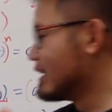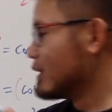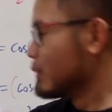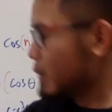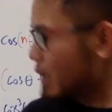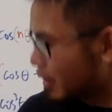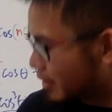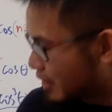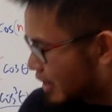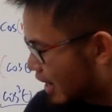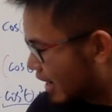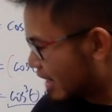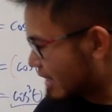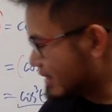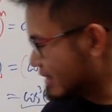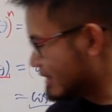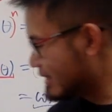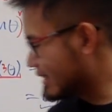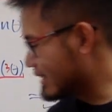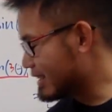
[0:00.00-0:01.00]
We are done.
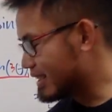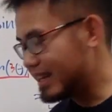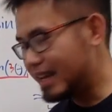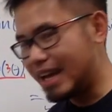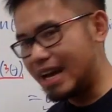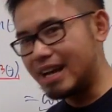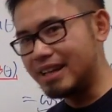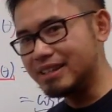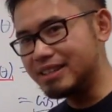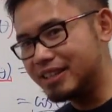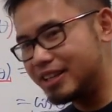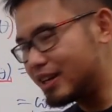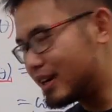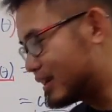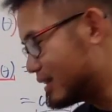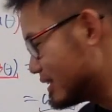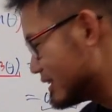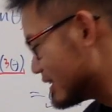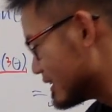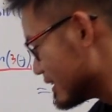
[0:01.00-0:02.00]
And here
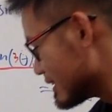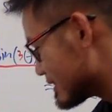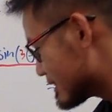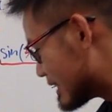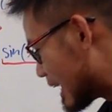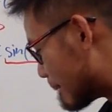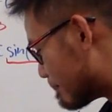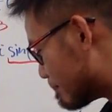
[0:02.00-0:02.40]
is the